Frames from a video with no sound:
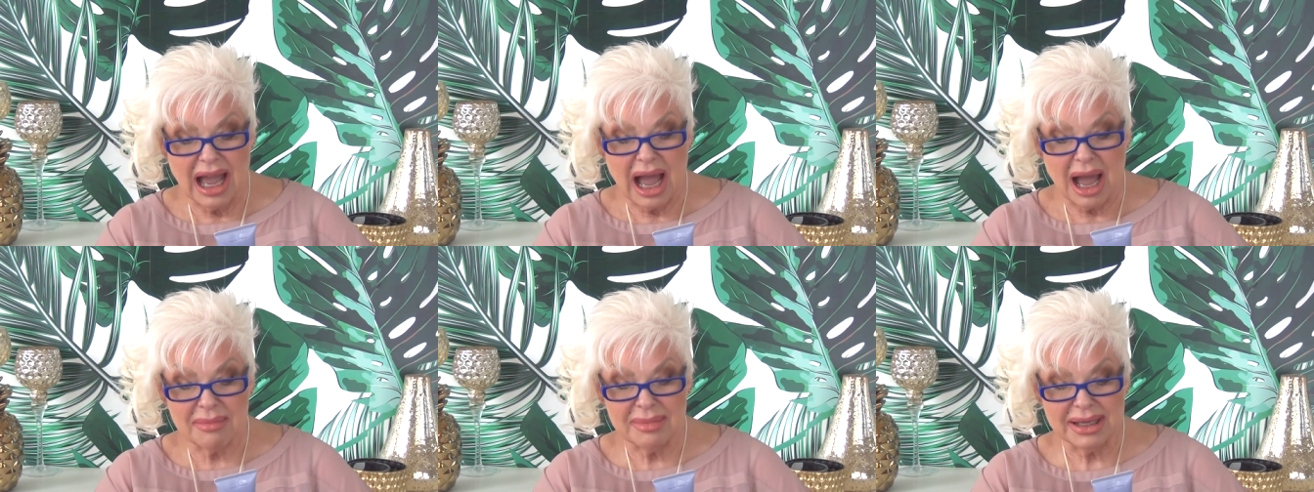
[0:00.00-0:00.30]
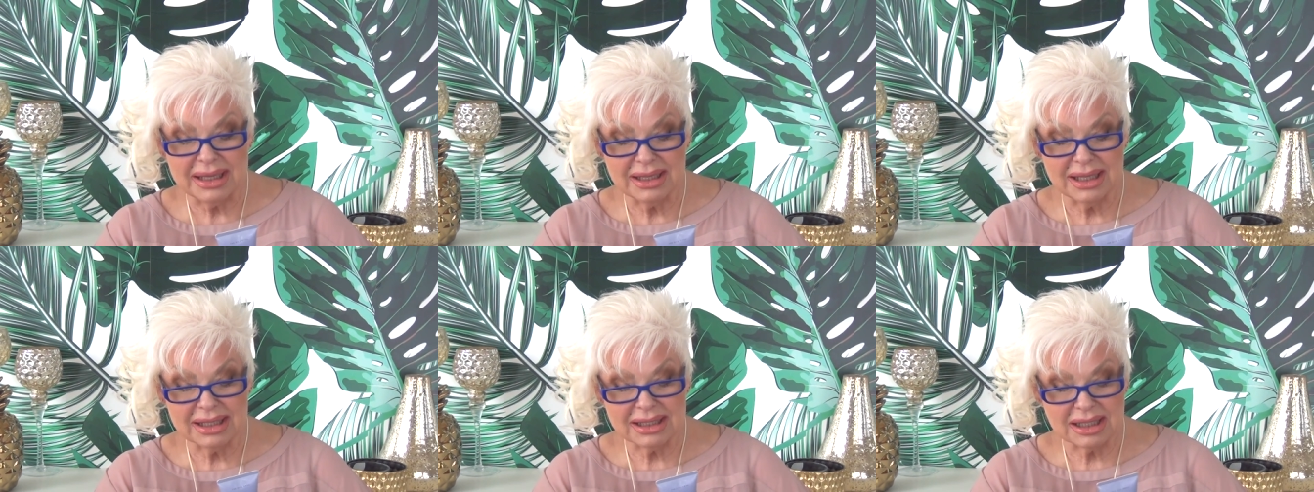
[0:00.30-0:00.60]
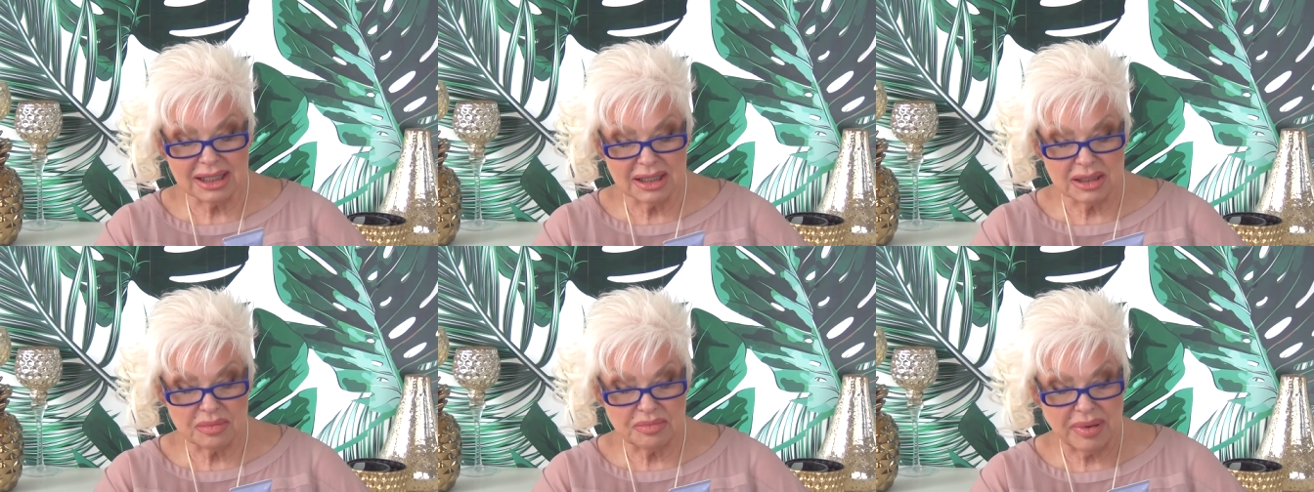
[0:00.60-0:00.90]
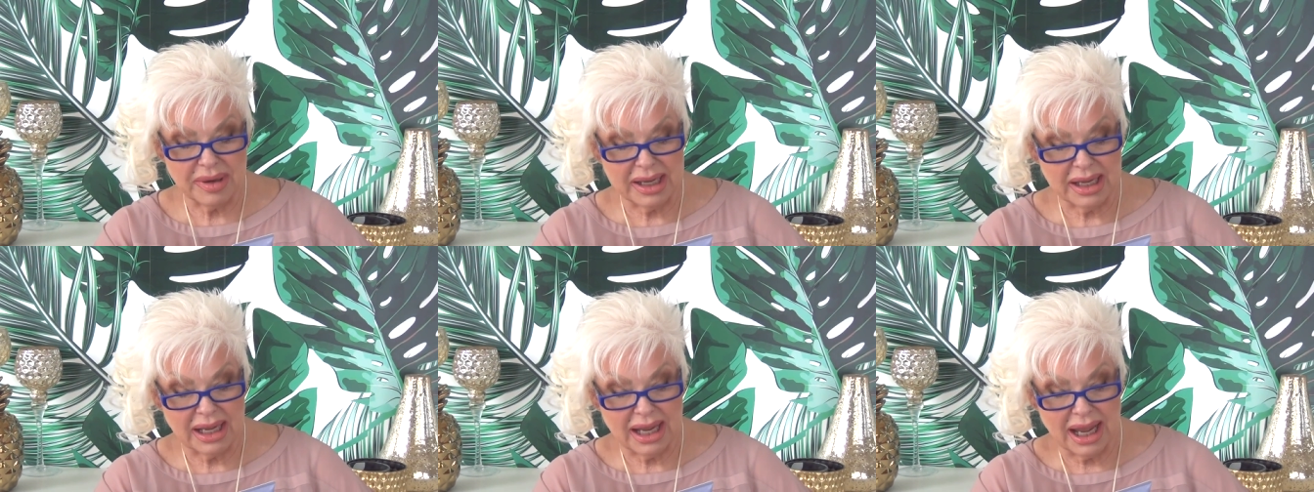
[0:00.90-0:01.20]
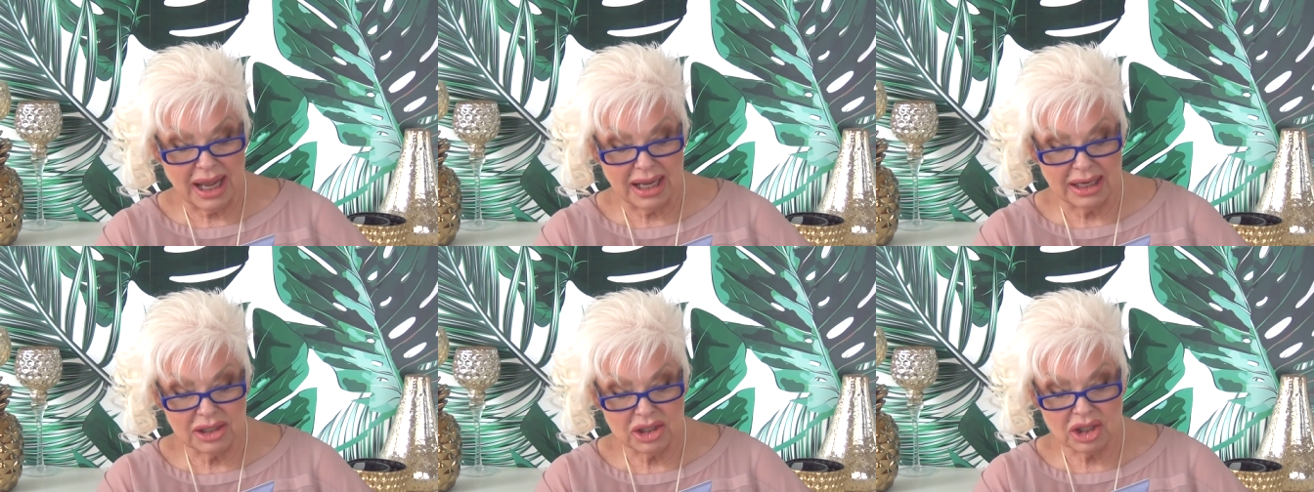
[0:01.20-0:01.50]
I mean, this is
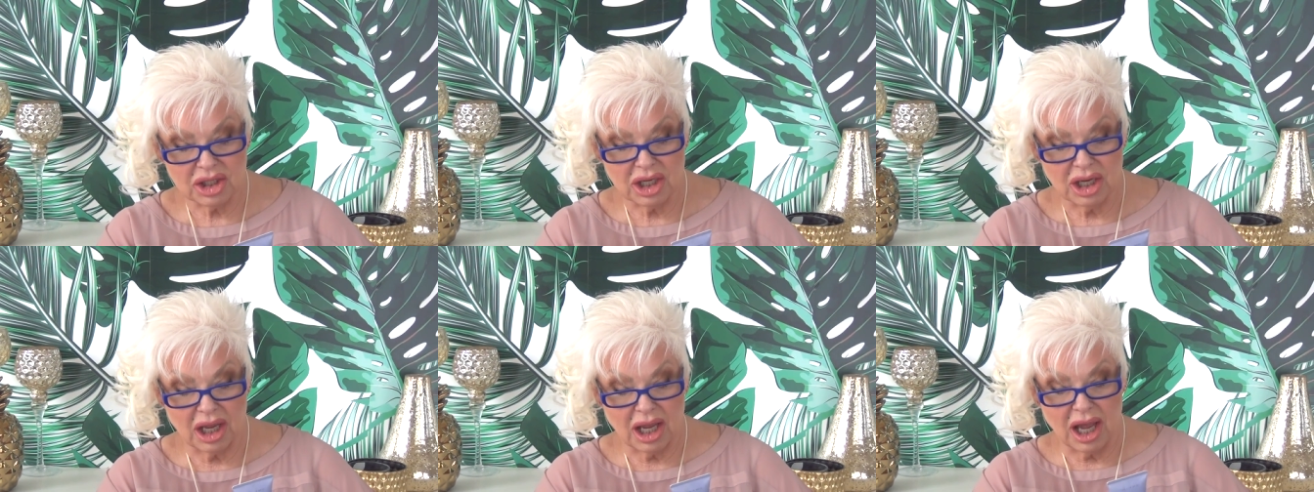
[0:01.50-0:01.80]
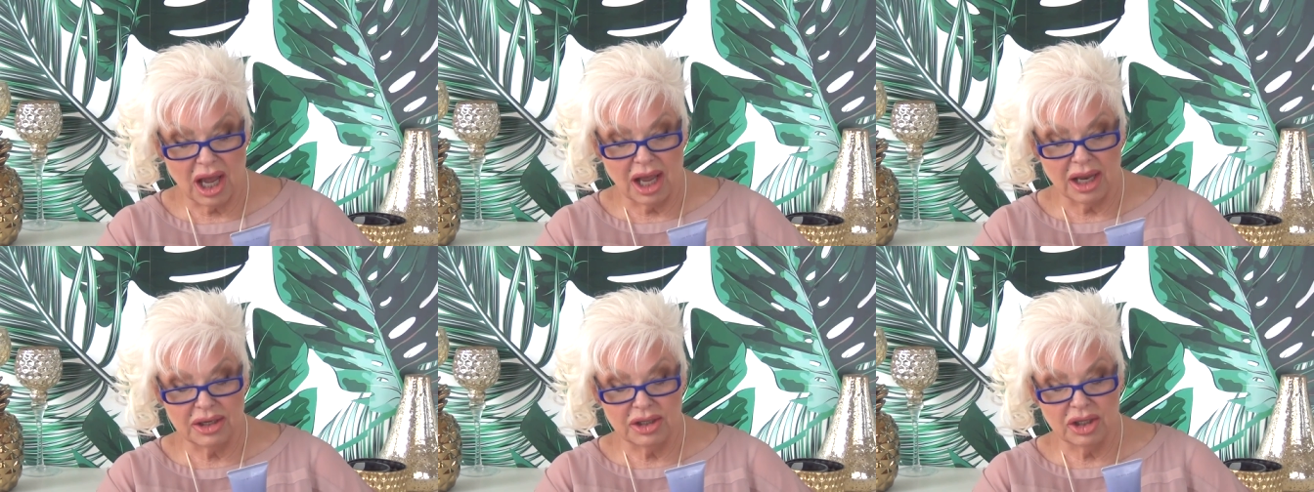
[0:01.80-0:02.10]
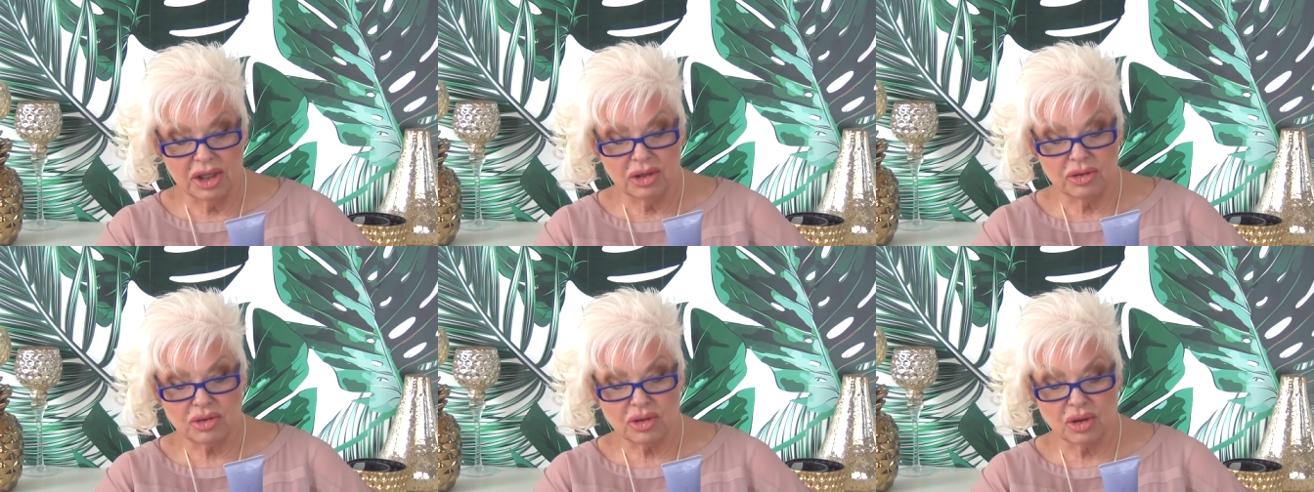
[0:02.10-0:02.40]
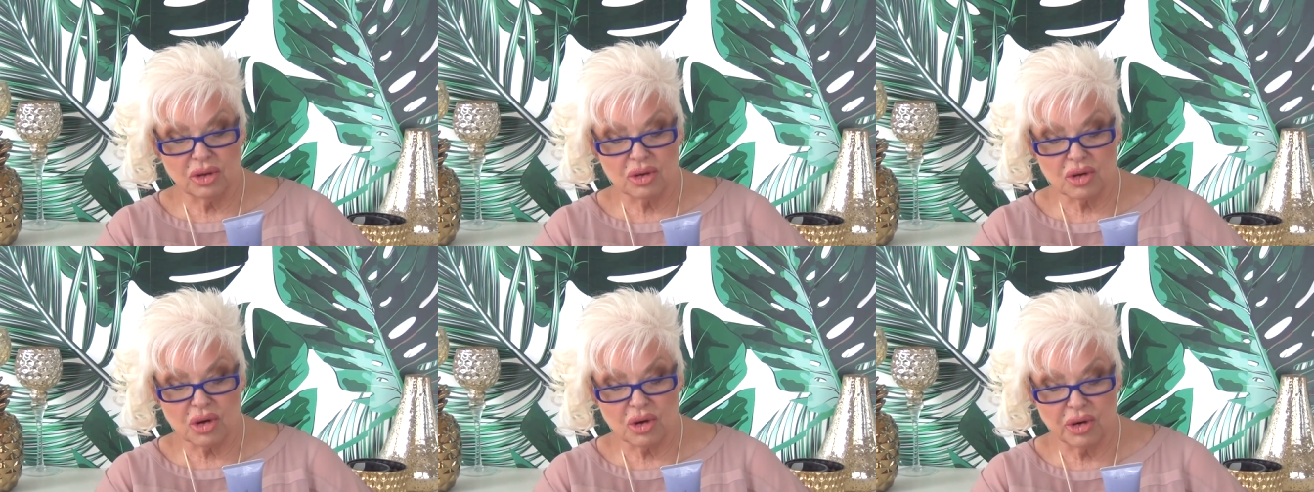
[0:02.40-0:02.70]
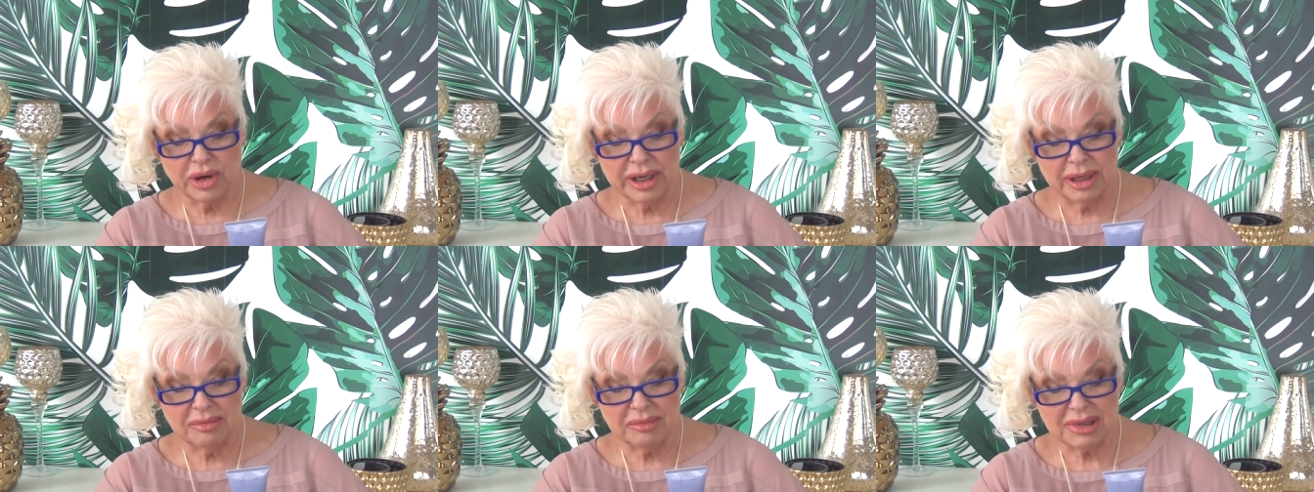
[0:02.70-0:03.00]
pH uh, neutral
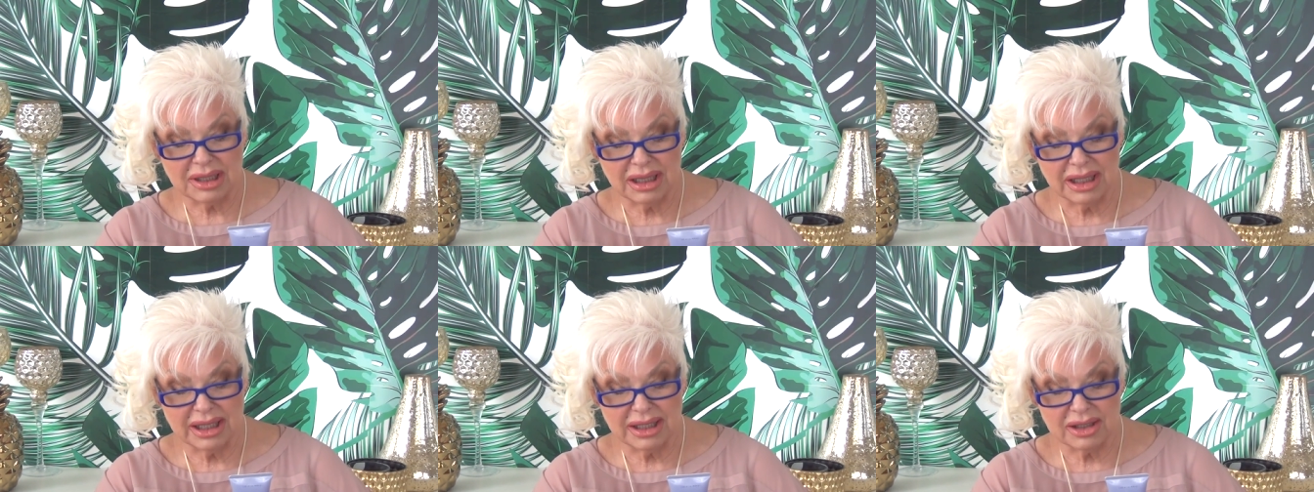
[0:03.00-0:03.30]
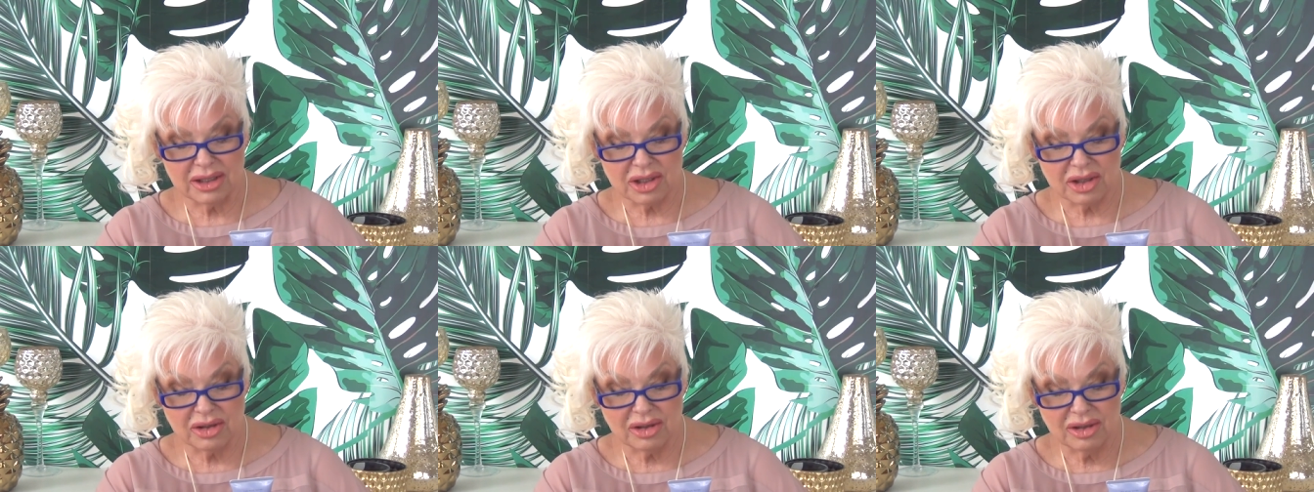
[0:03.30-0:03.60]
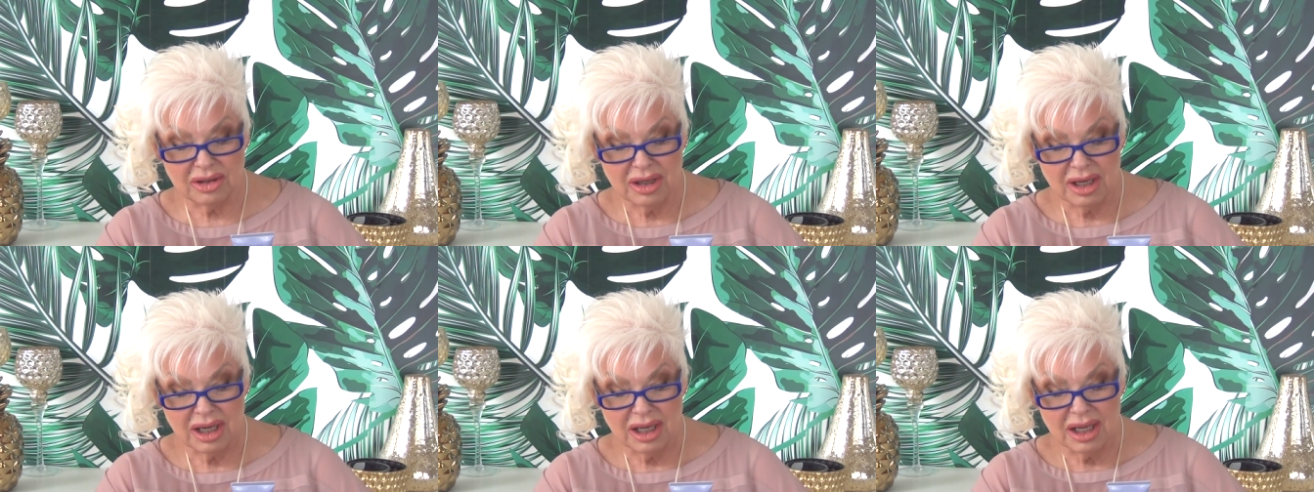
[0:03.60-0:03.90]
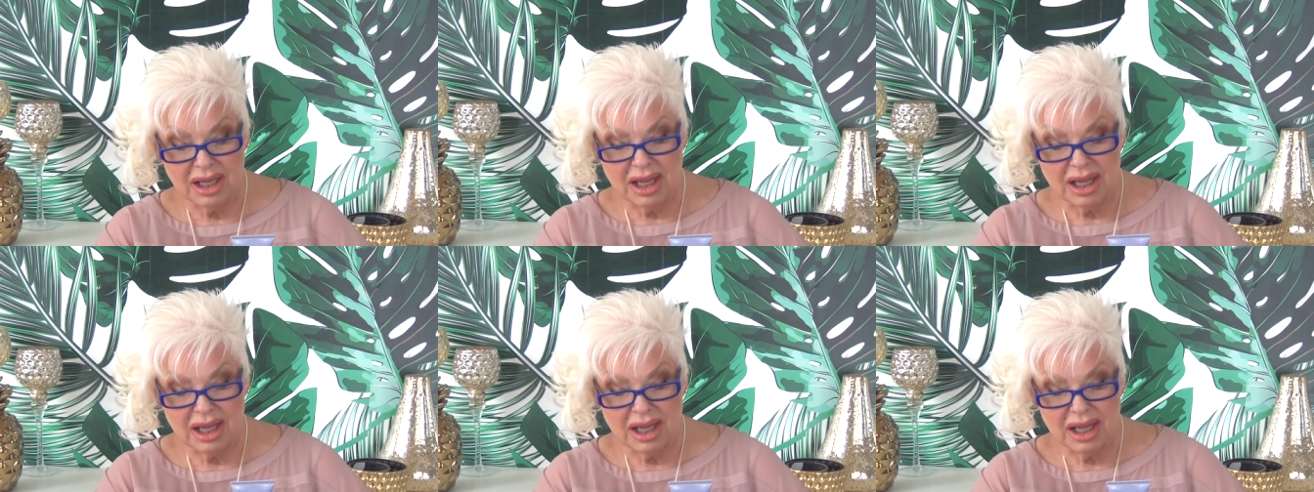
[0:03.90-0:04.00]
cream cleanser,